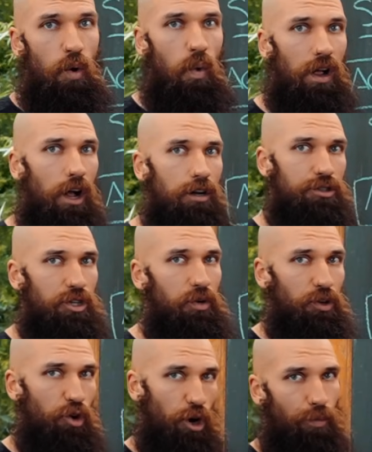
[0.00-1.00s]
while also
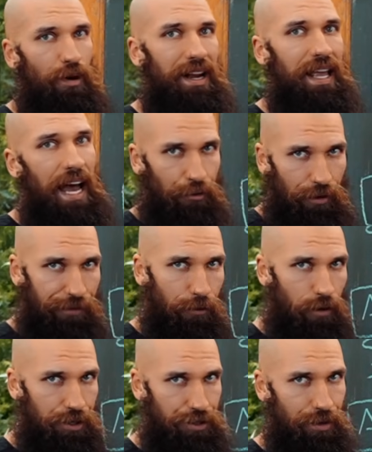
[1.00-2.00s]
incorporating
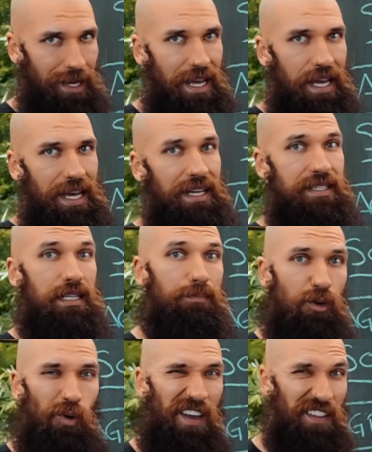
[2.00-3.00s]
agroforestry in a
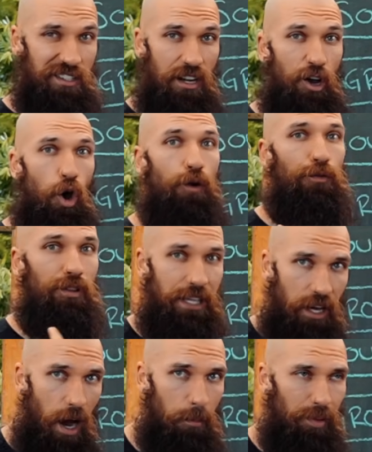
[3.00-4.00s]
simple way that's not overly
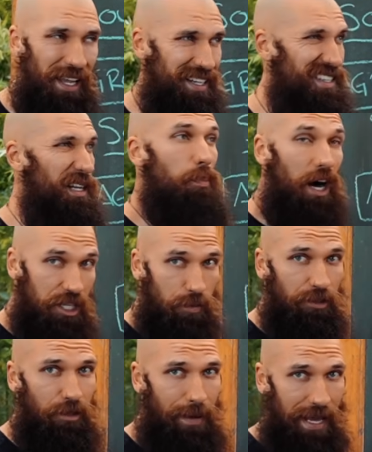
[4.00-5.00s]
complex and
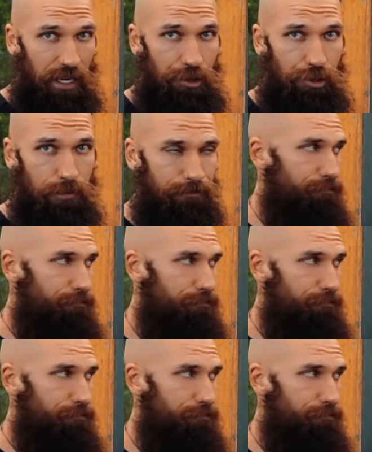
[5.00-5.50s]
impossible to manage.